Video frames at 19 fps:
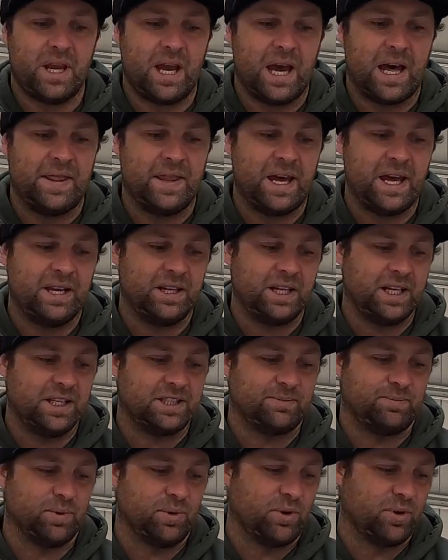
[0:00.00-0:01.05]
And then
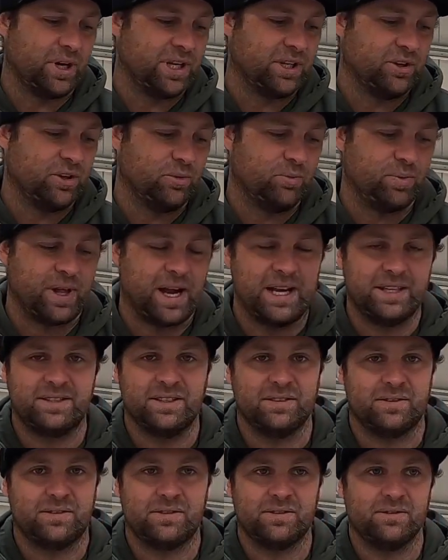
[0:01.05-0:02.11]
exploring new
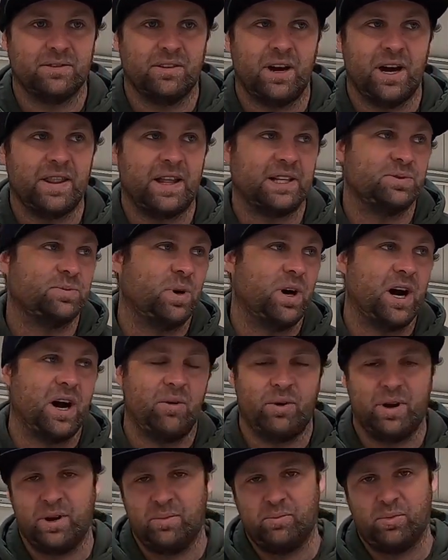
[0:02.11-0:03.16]
places. Like, that's why I
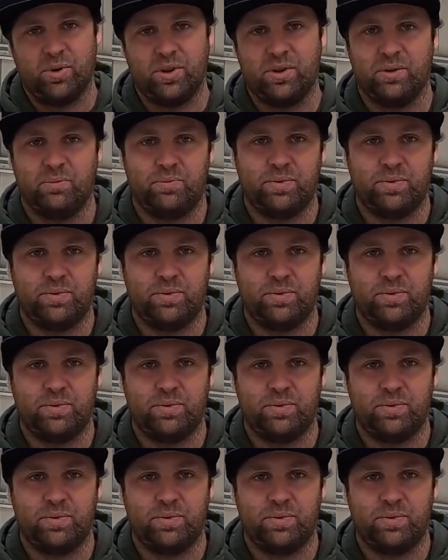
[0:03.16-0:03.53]
went and bought the